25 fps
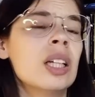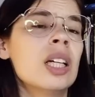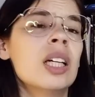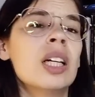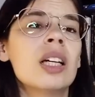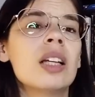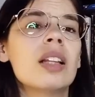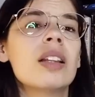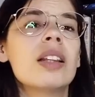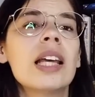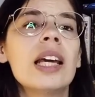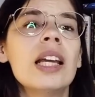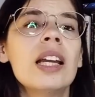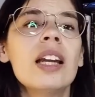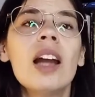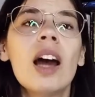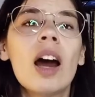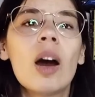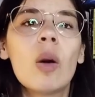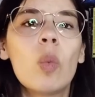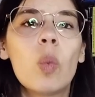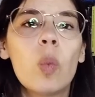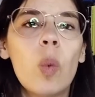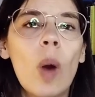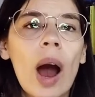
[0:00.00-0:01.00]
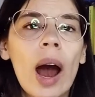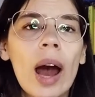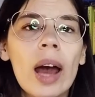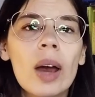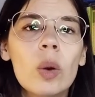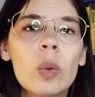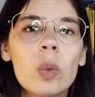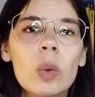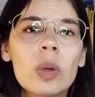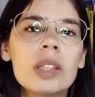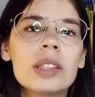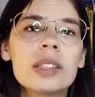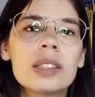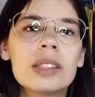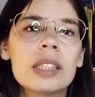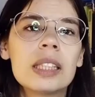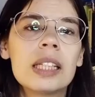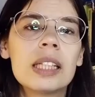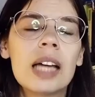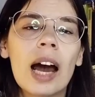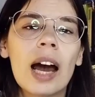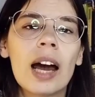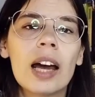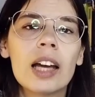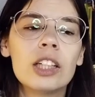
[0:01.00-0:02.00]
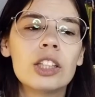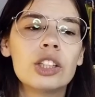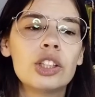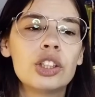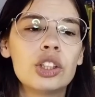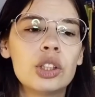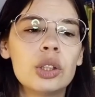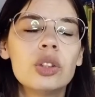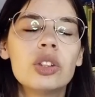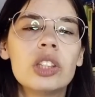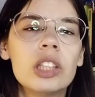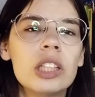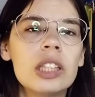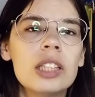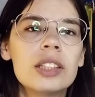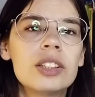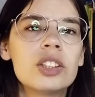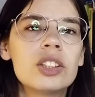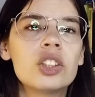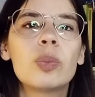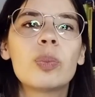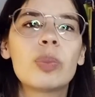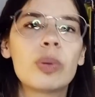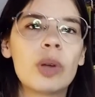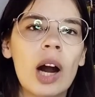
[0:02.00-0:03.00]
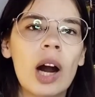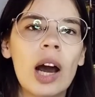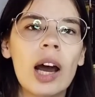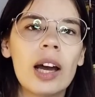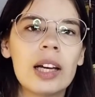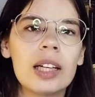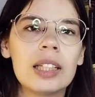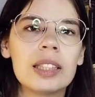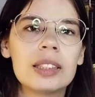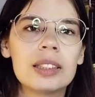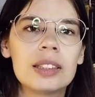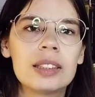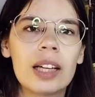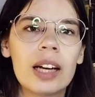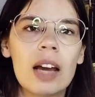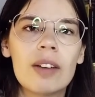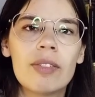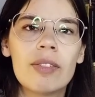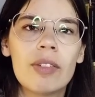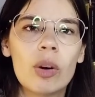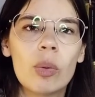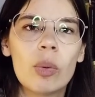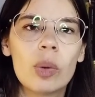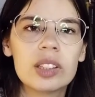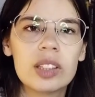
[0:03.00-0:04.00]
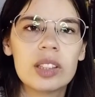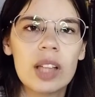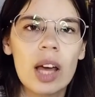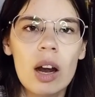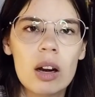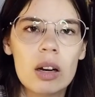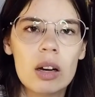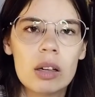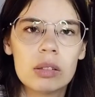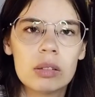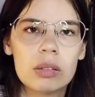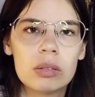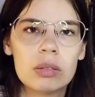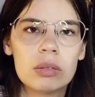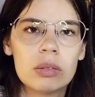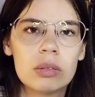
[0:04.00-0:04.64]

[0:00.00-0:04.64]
Then why was the guy shooting surprised that Evan was there?